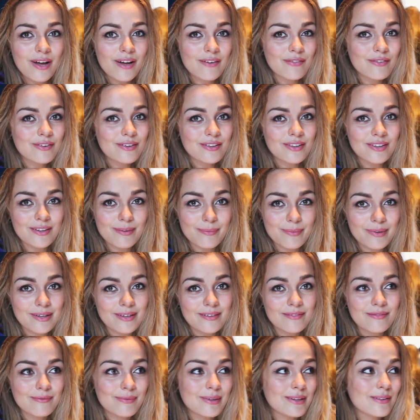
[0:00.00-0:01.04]
Every little
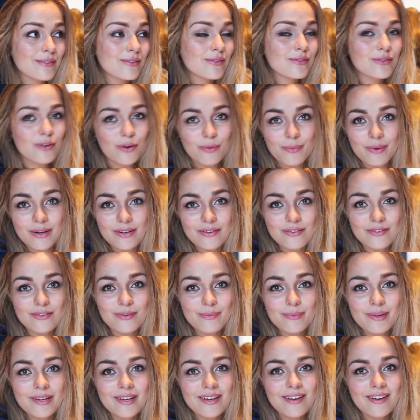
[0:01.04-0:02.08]
bit means so much to
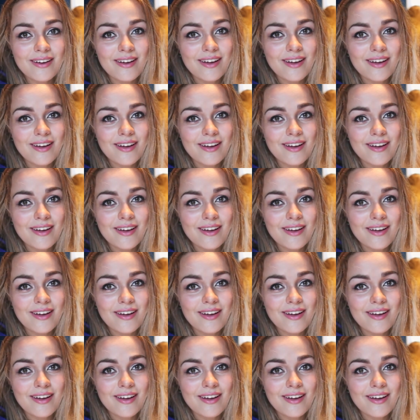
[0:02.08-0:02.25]
me.